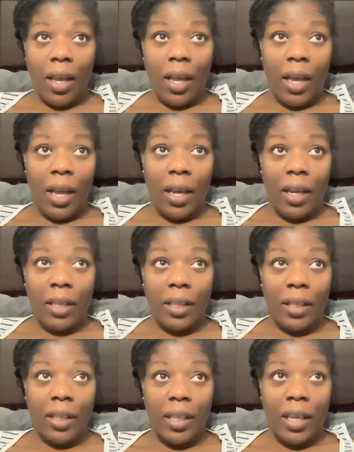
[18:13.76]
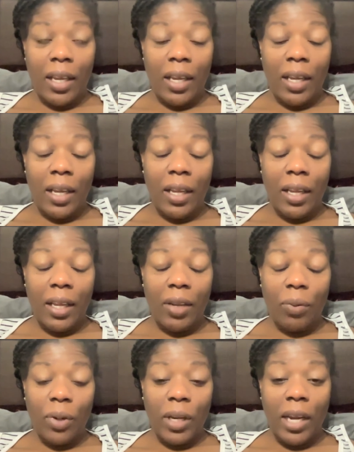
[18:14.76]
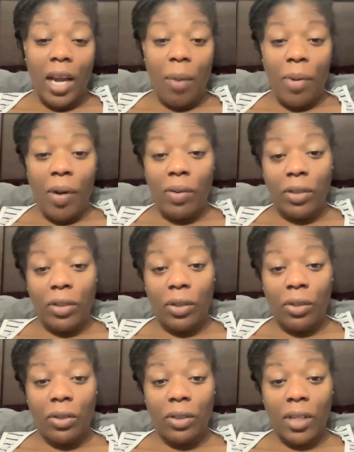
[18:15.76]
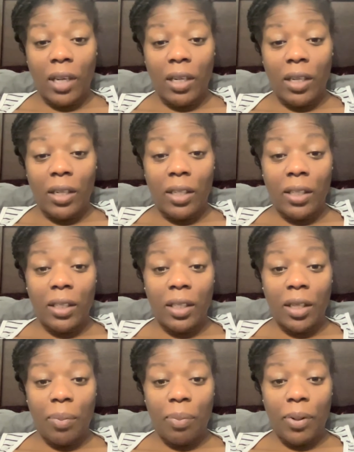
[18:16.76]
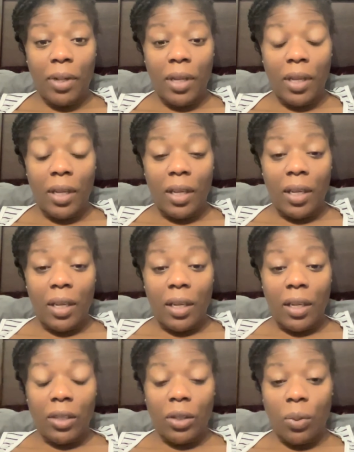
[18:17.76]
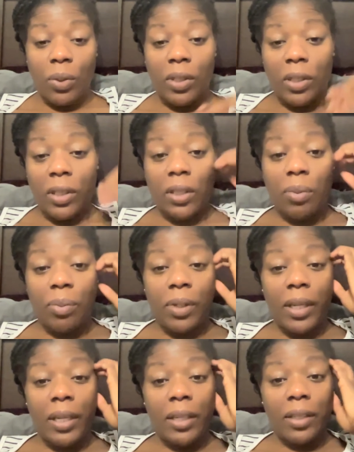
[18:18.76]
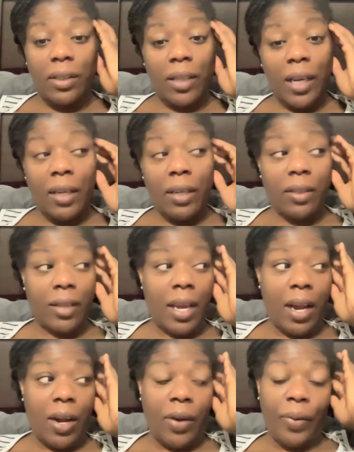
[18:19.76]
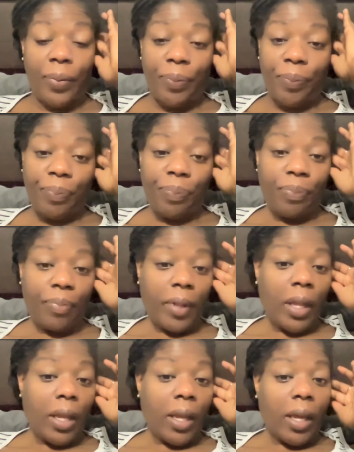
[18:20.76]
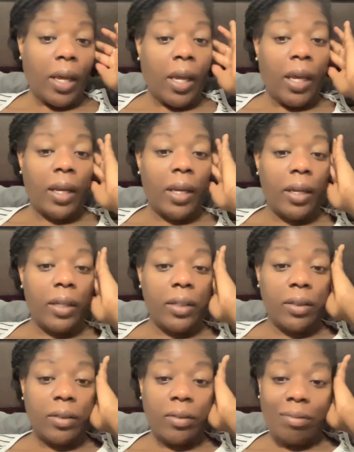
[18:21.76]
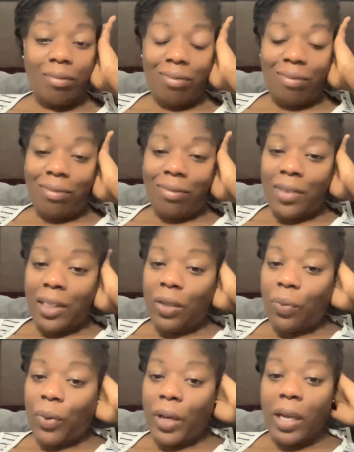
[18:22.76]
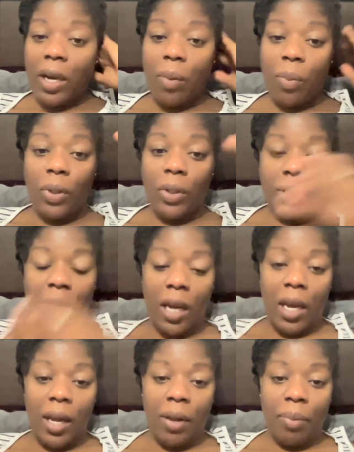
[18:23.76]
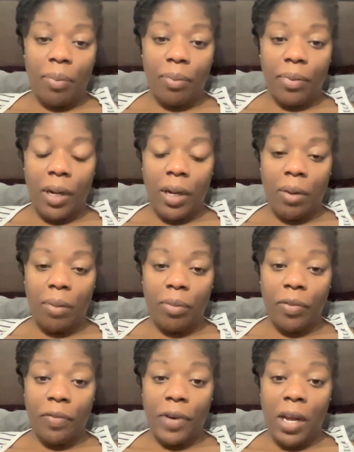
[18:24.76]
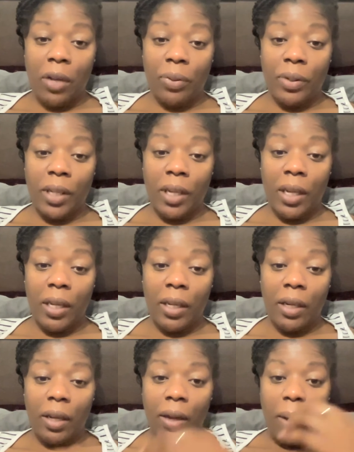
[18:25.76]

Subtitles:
And then when I got my results, I couldn't sleep. So I went to sleep late, like now, and didn't wake up on time the following day.